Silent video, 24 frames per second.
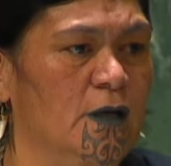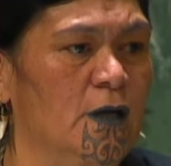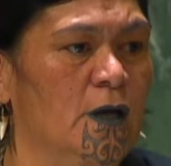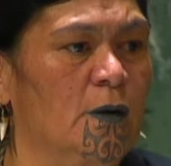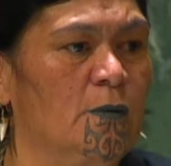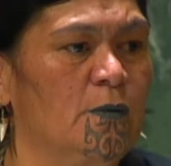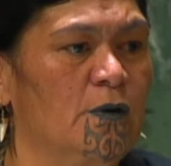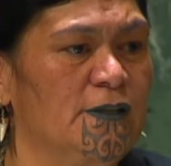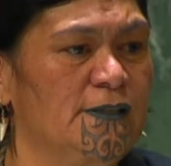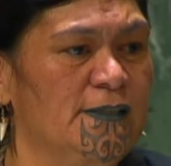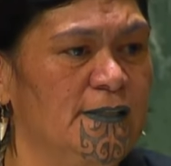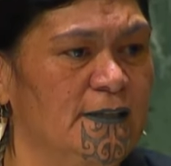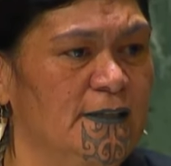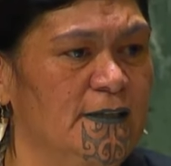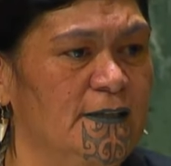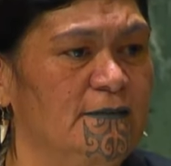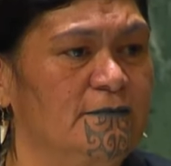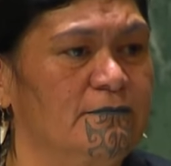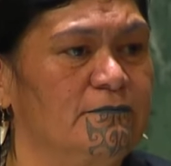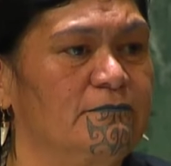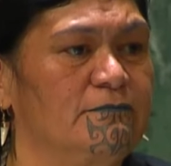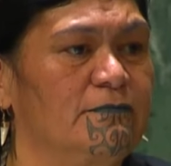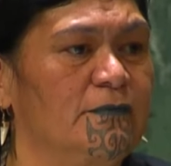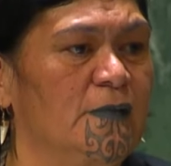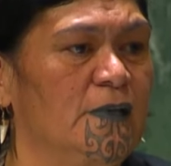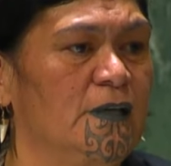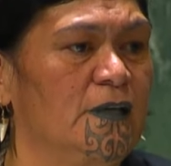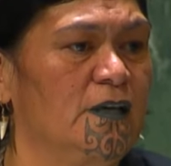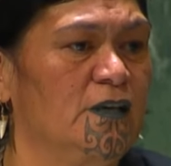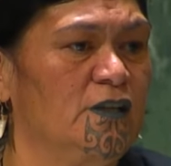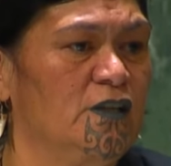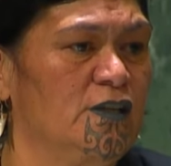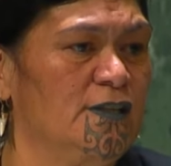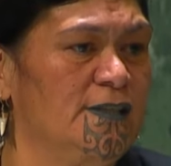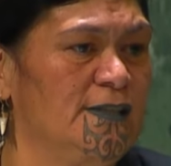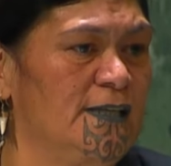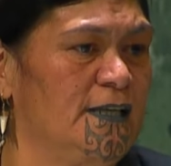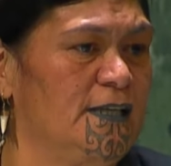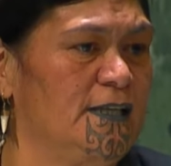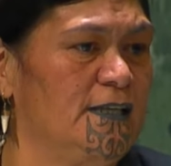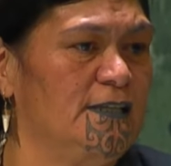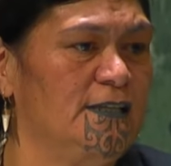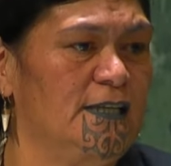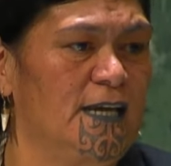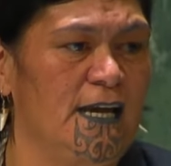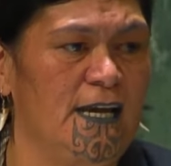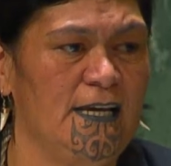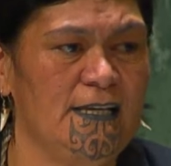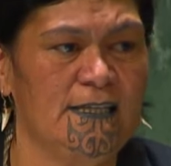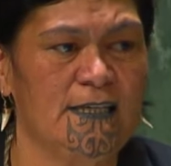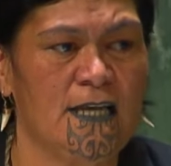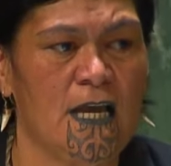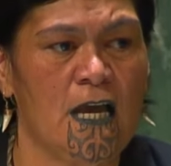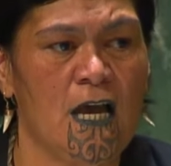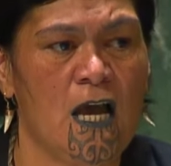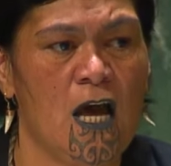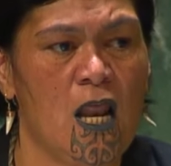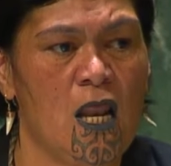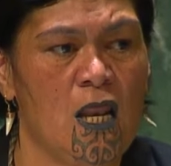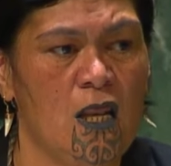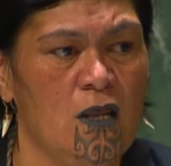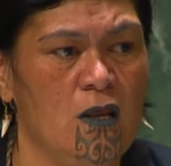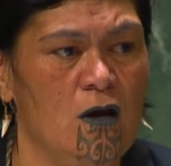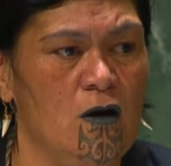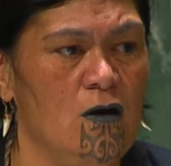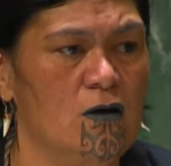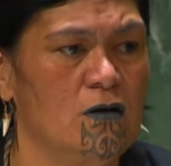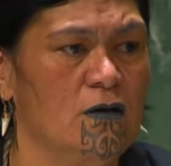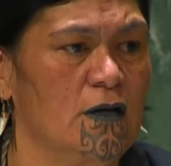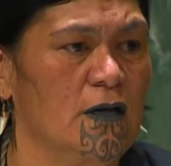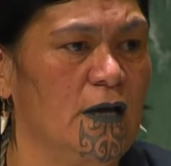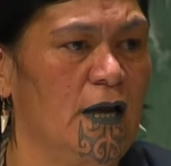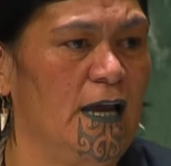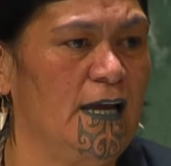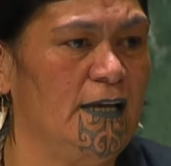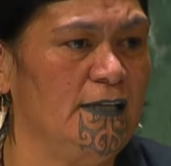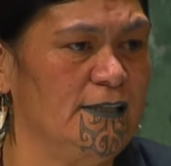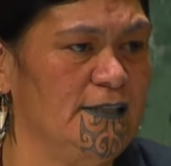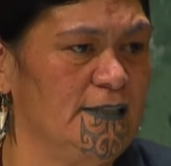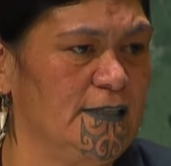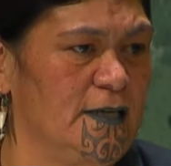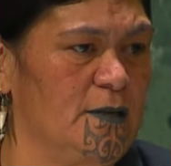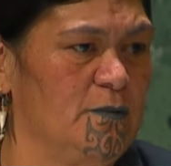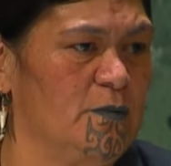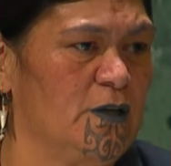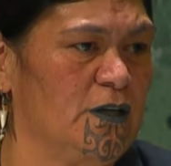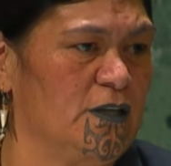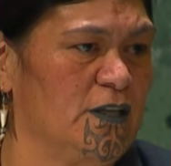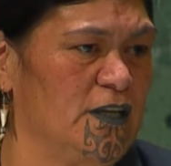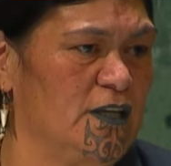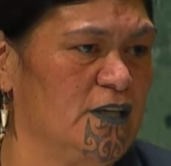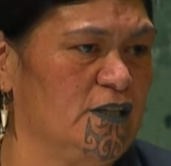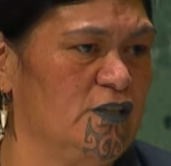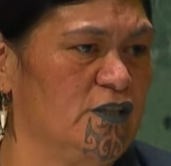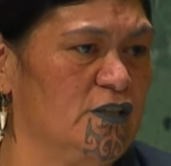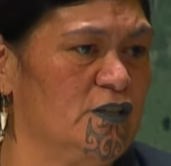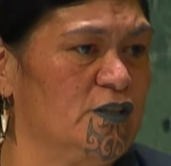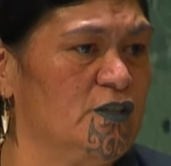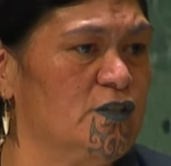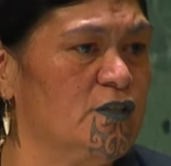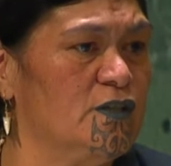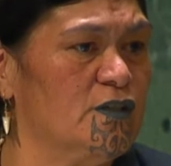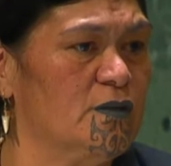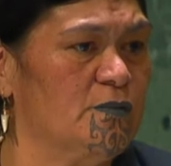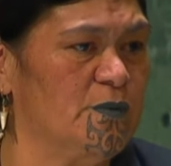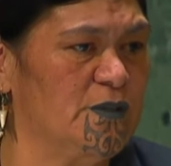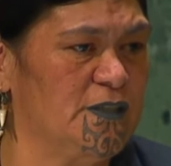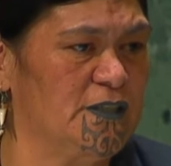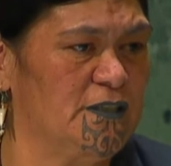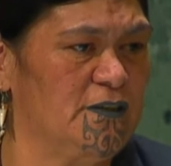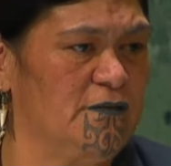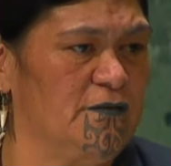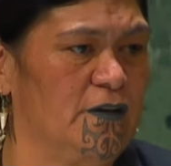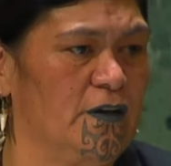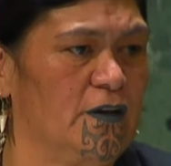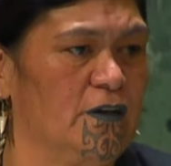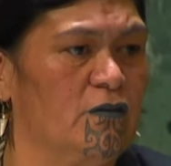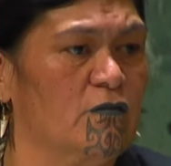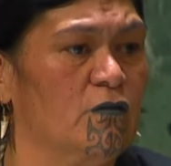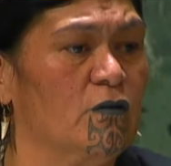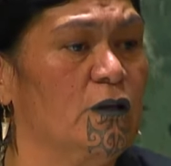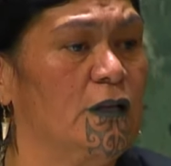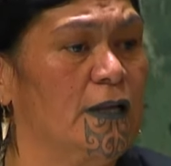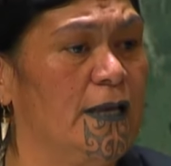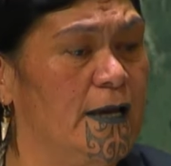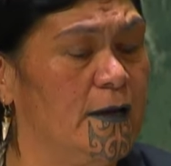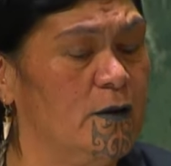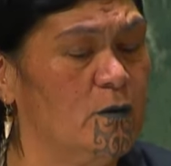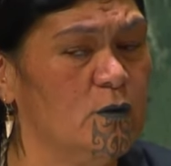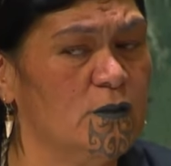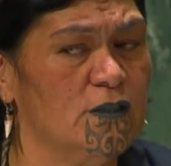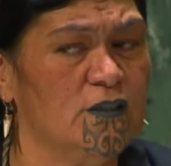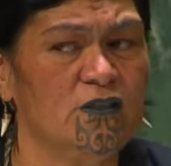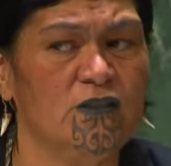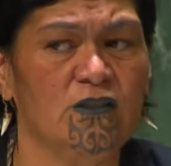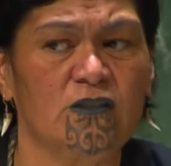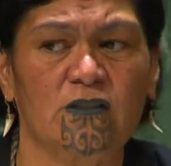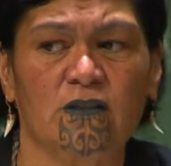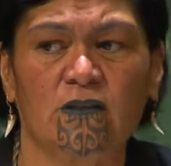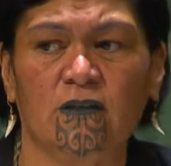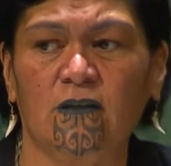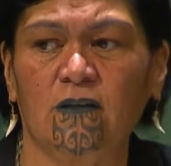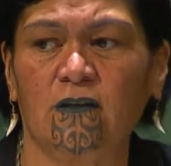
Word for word: President, New Zealand has long and deep connections to the Pacific through language,